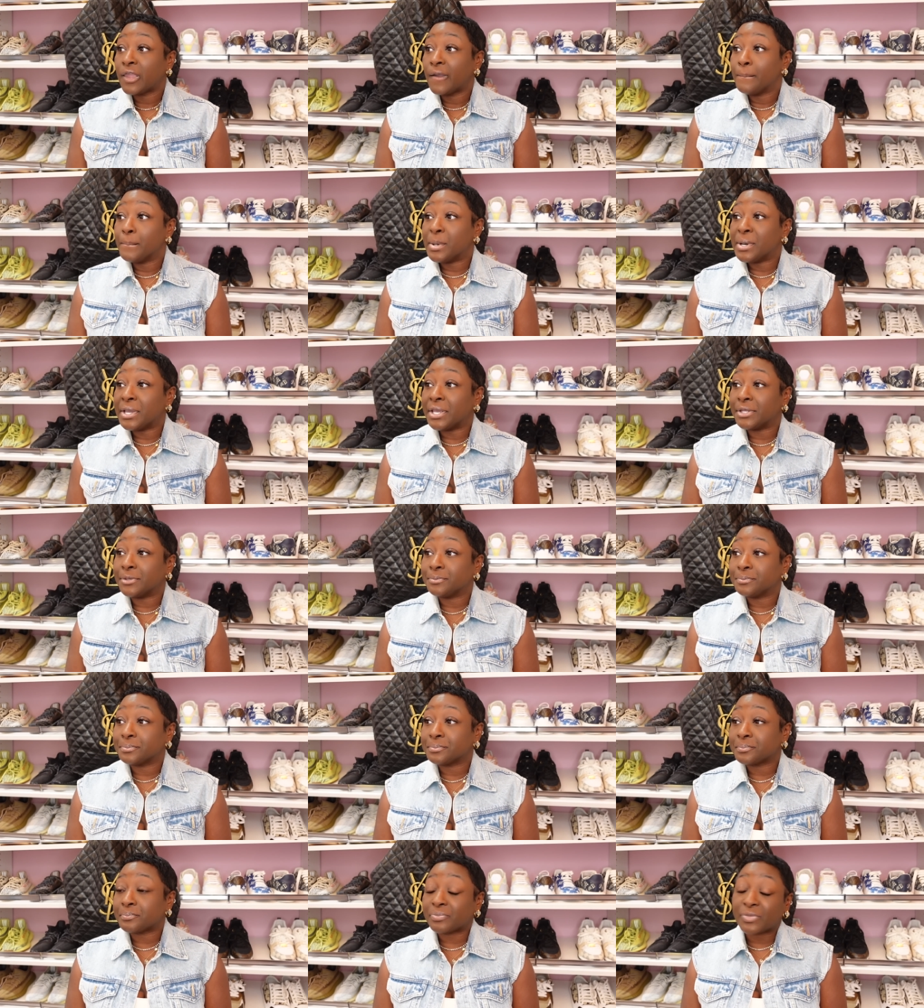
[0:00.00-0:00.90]
but
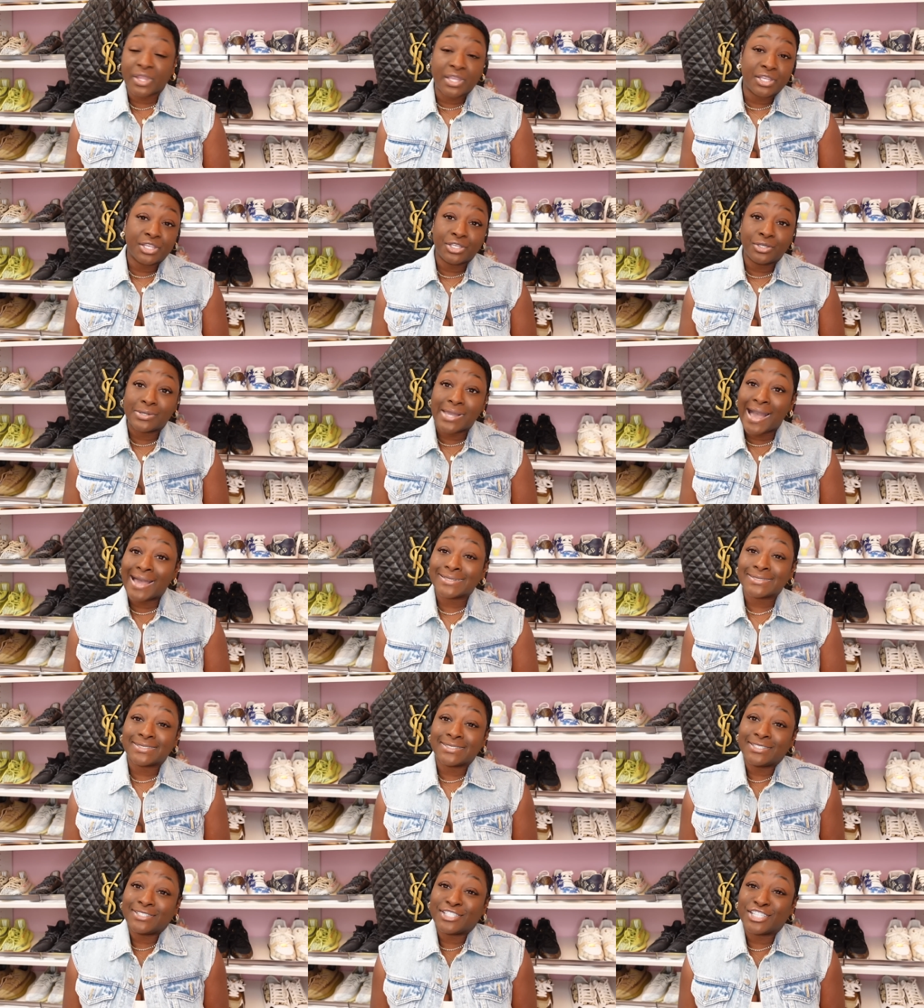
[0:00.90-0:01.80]
you
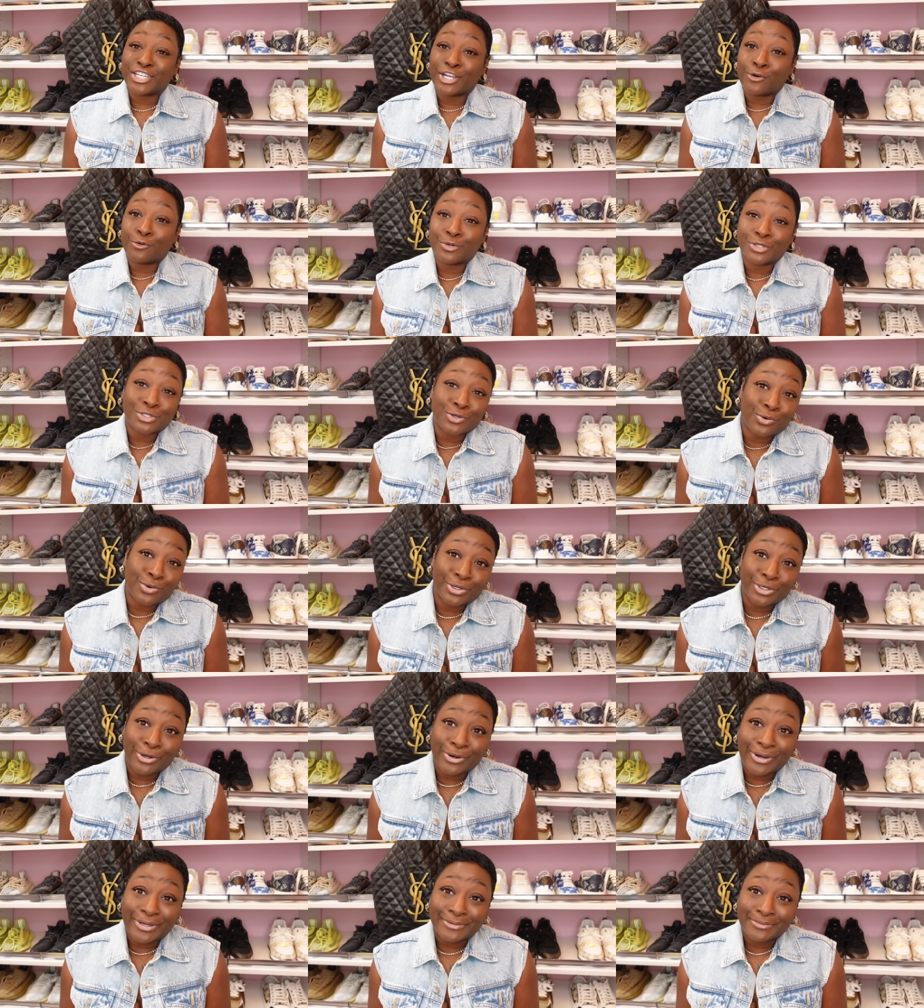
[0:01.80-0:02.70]
guys need to know what's going
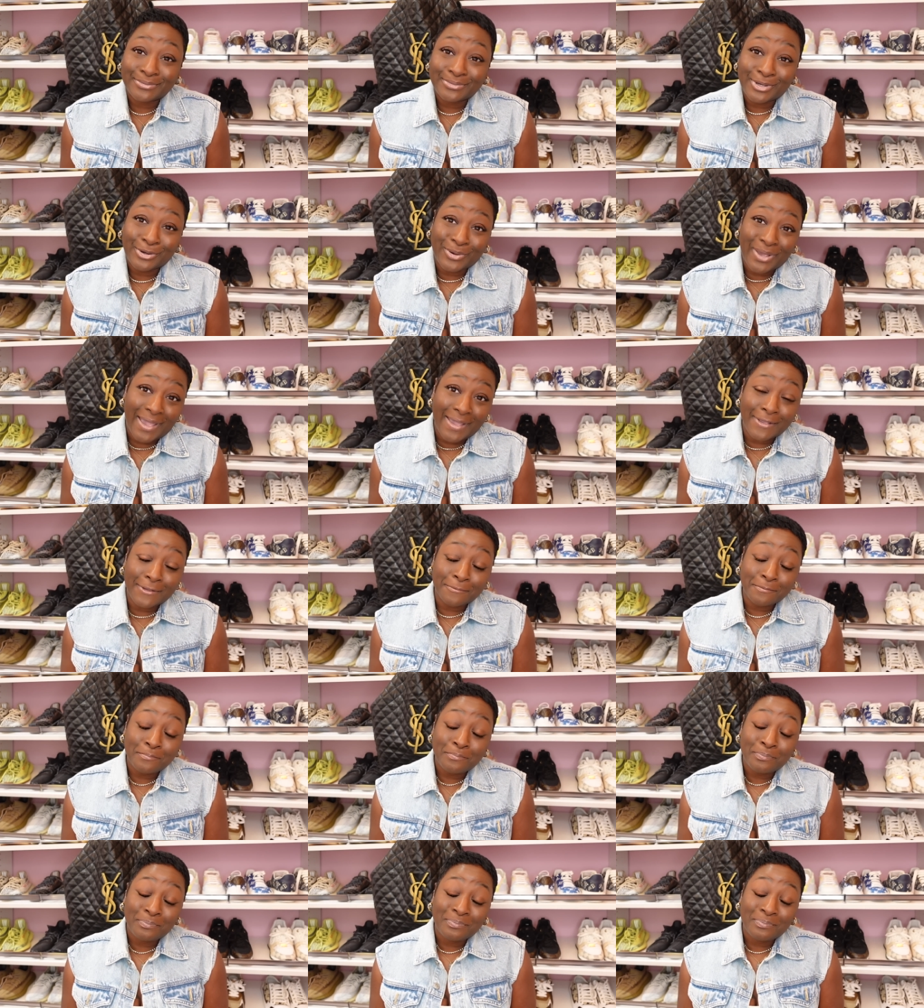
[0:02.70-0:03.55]
on, okay?